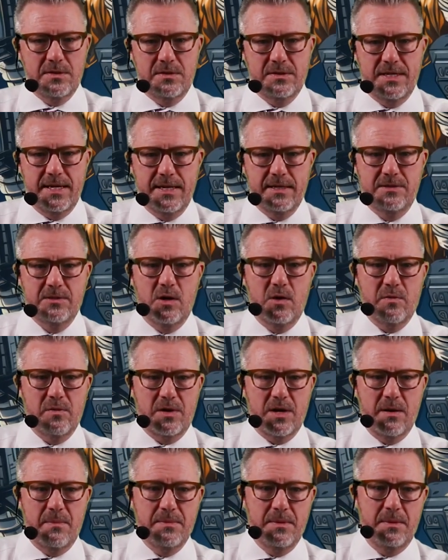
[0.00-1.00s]
undertake to
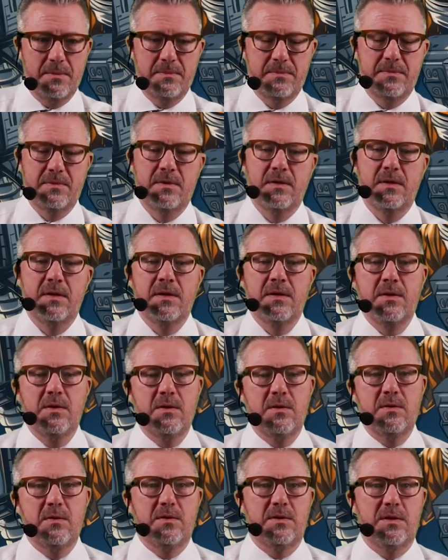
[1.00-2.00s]
overcome them.
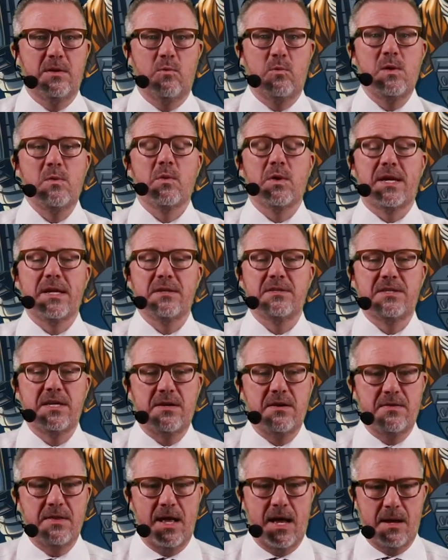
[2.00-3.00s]
We will
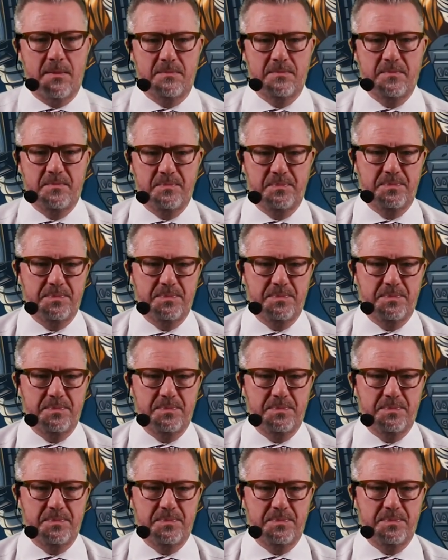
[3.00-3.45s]
consider that.